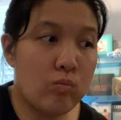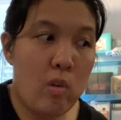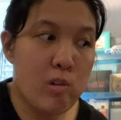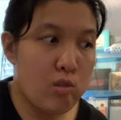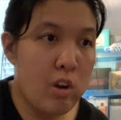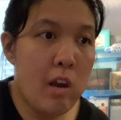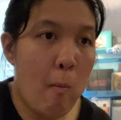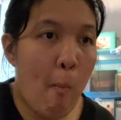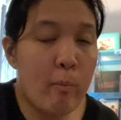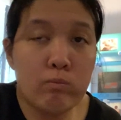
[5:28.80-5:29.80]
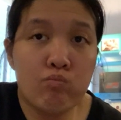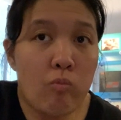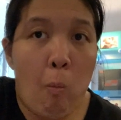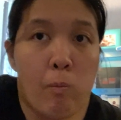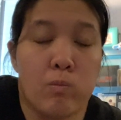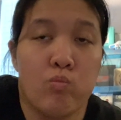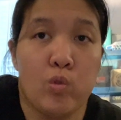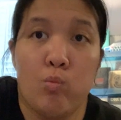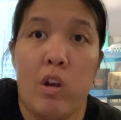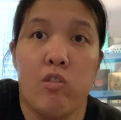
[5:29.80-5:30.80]
It's great. It's
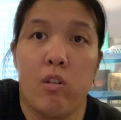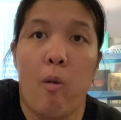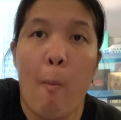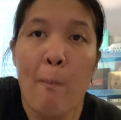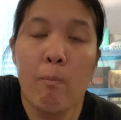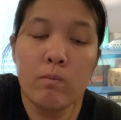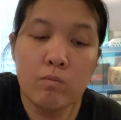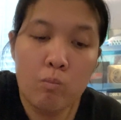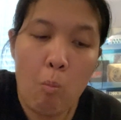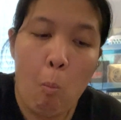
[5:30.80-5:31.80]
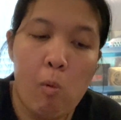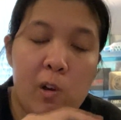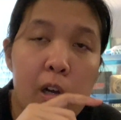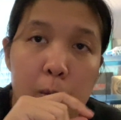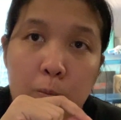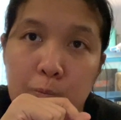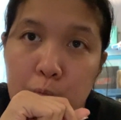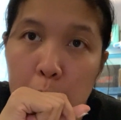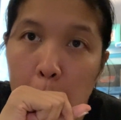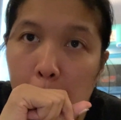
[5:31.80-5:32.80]
amazing. But yeah.
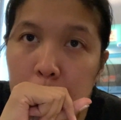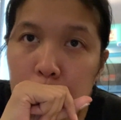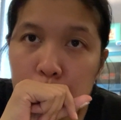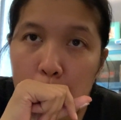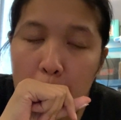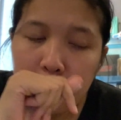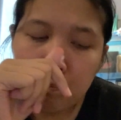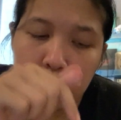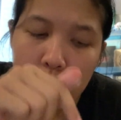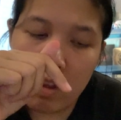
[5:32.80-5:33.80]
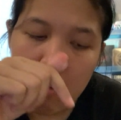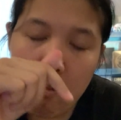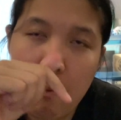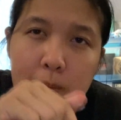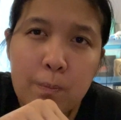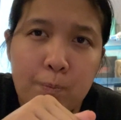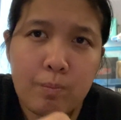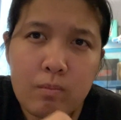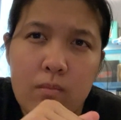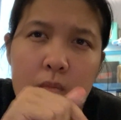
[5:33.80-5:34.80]

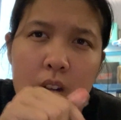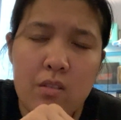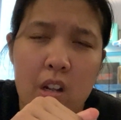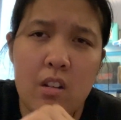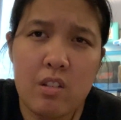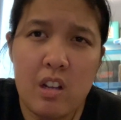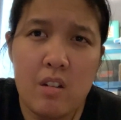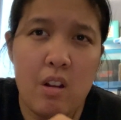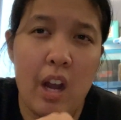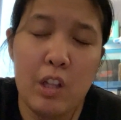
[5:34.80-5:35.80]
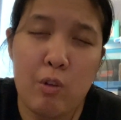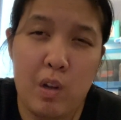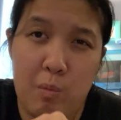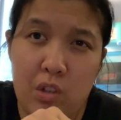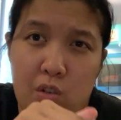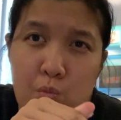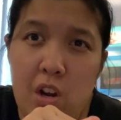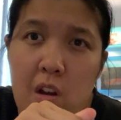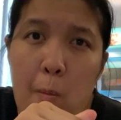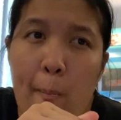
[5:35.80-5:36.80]
10 out of 10. Highly recommend this
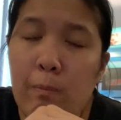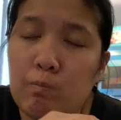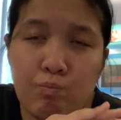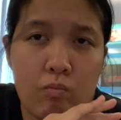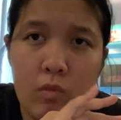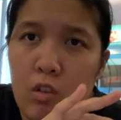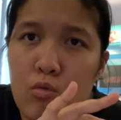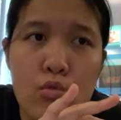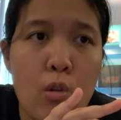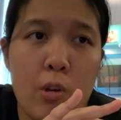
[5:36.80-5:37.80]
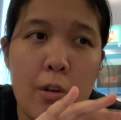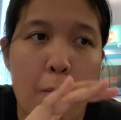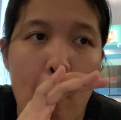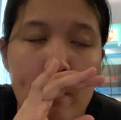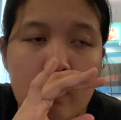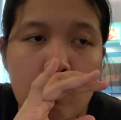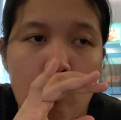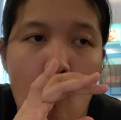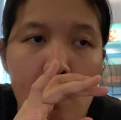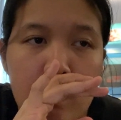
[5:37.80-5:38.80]
brand. So good.
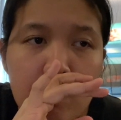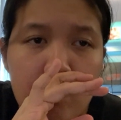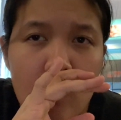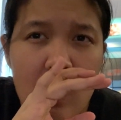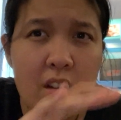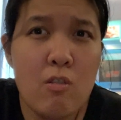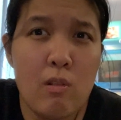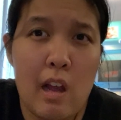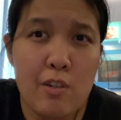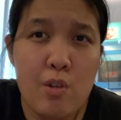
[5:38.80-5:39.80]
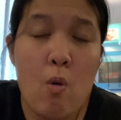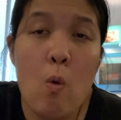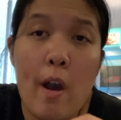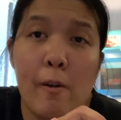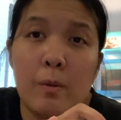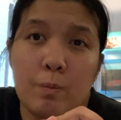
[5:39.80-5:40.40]
And it'll last you a while.